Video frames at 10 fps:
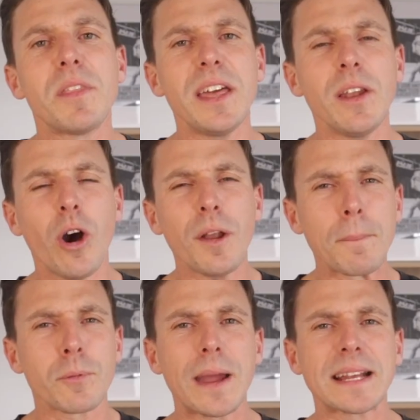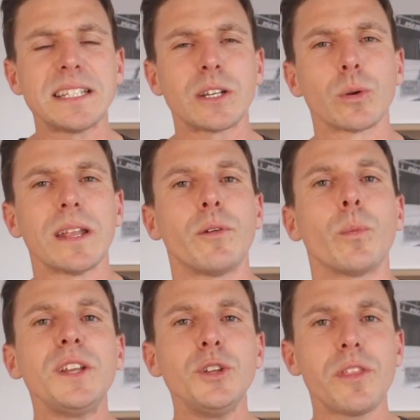then on a practical level,
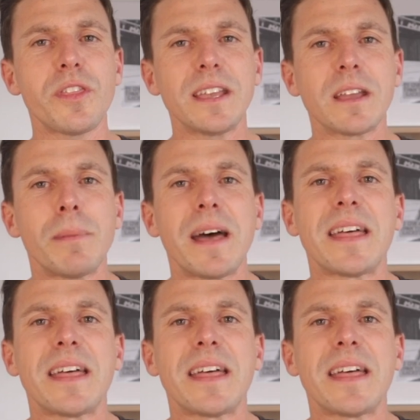when you think about